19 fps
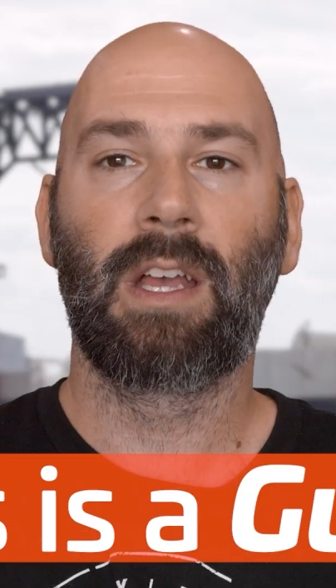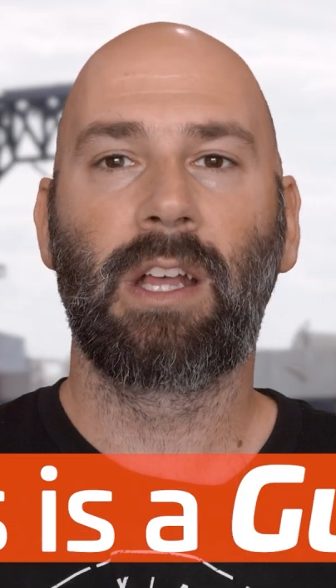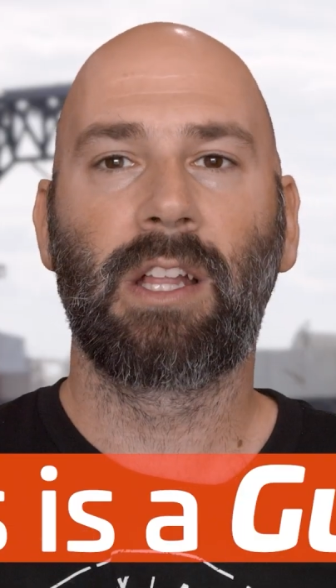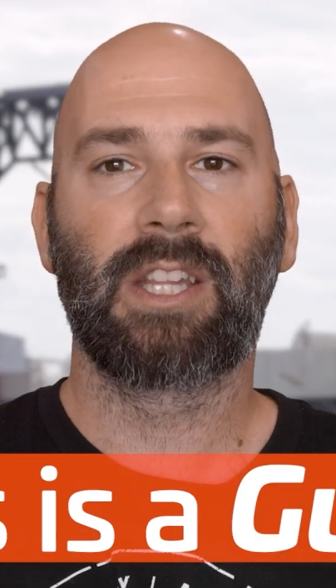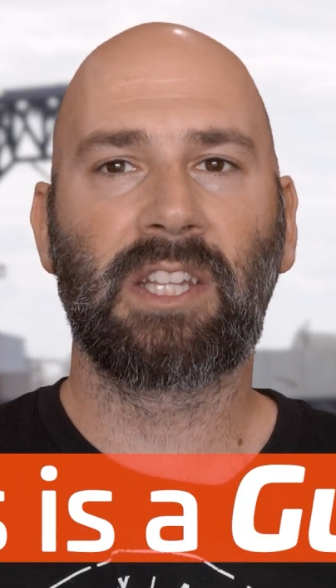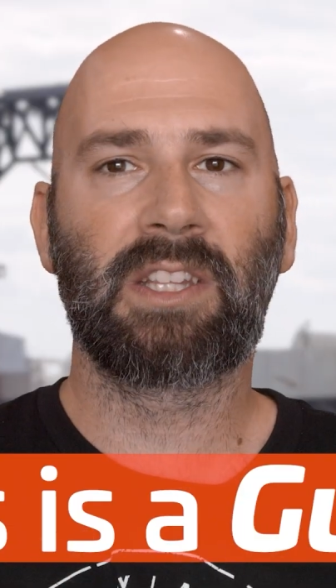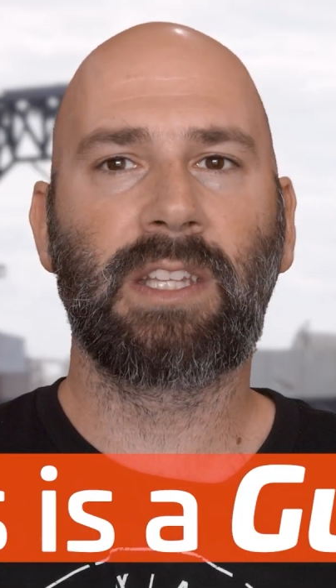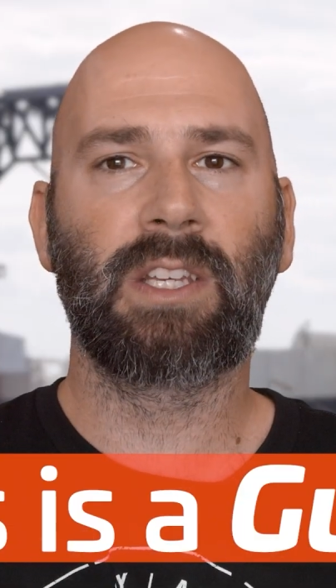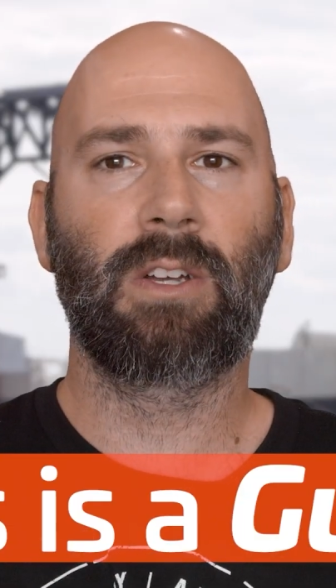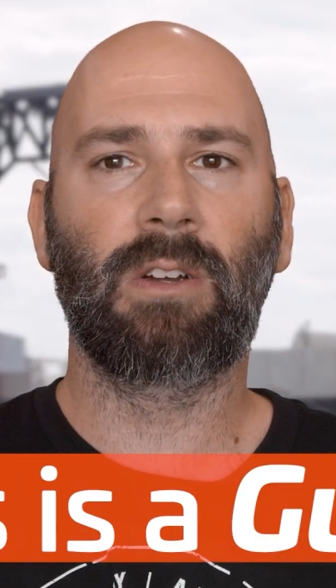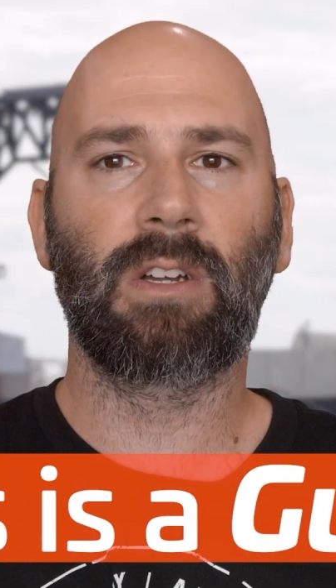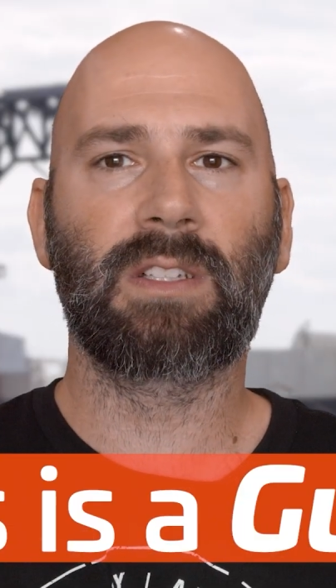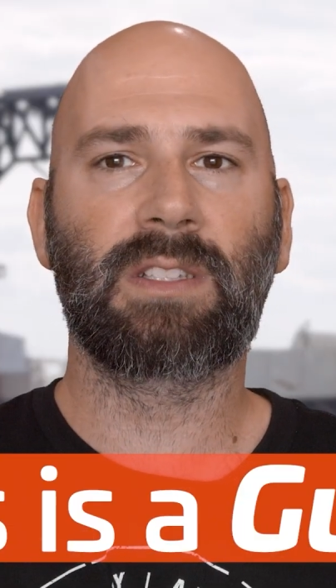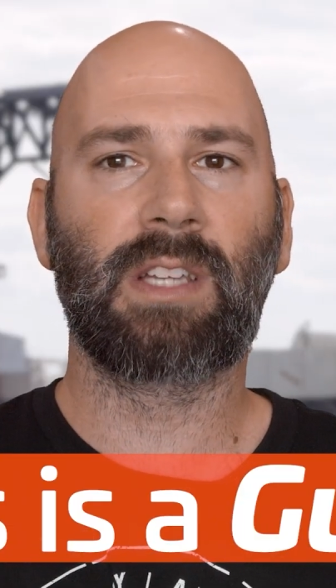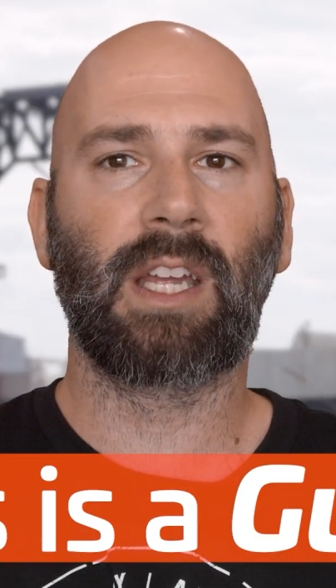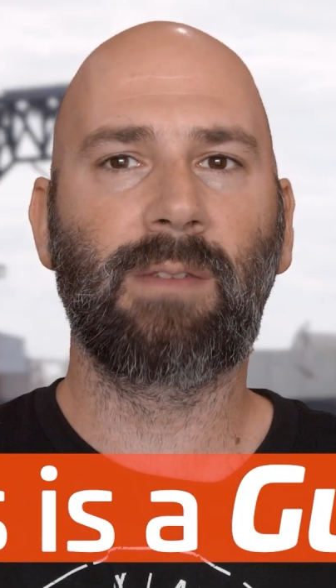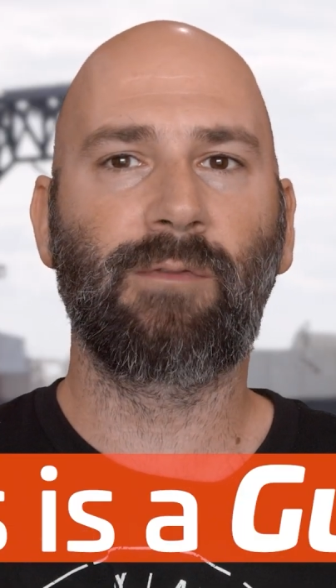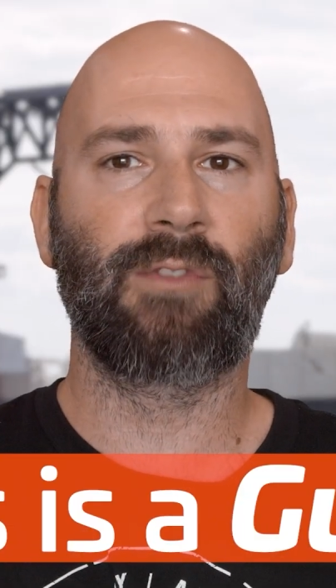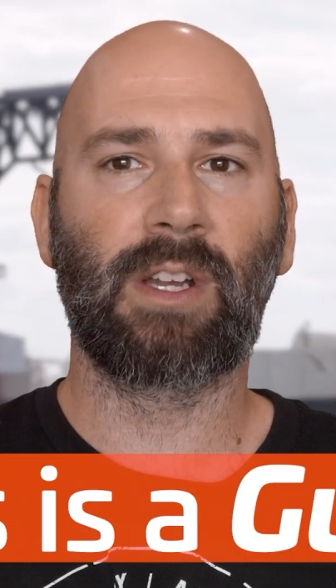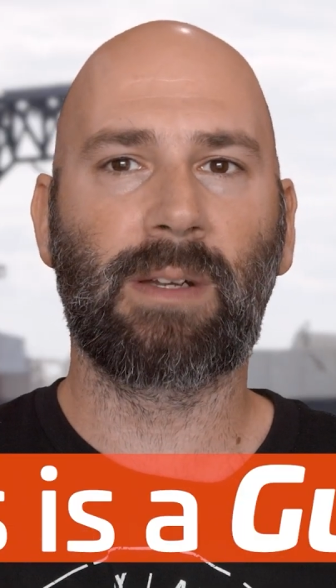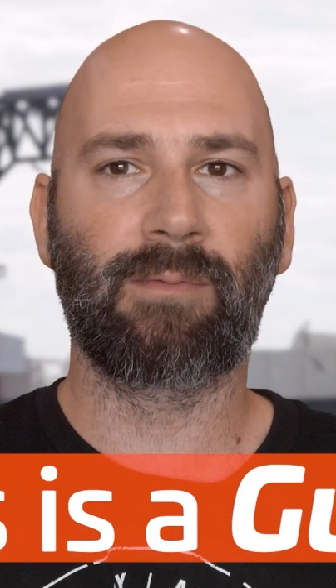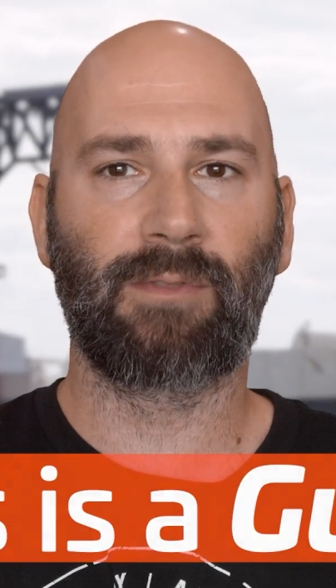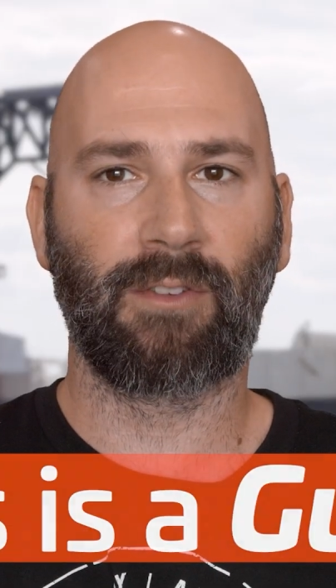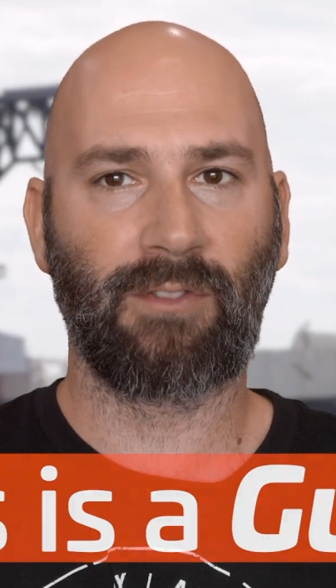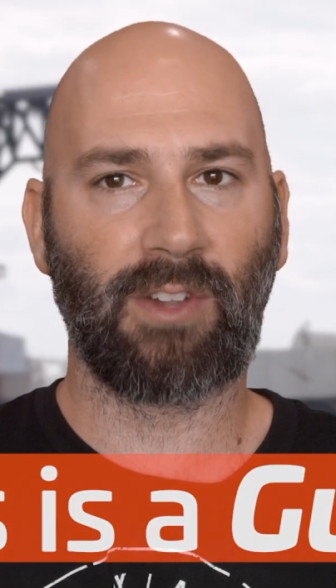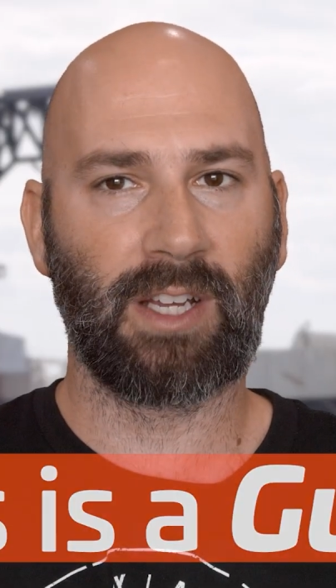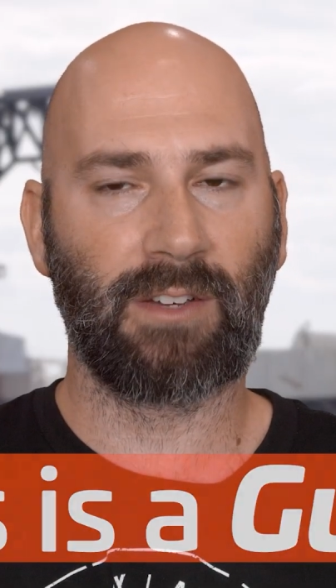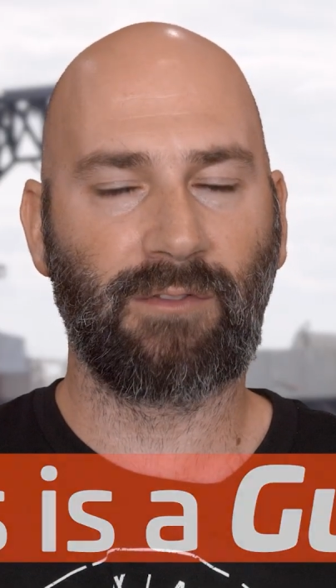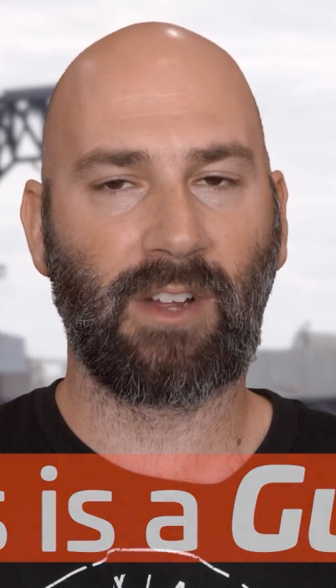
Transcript: that the current time frame for Flight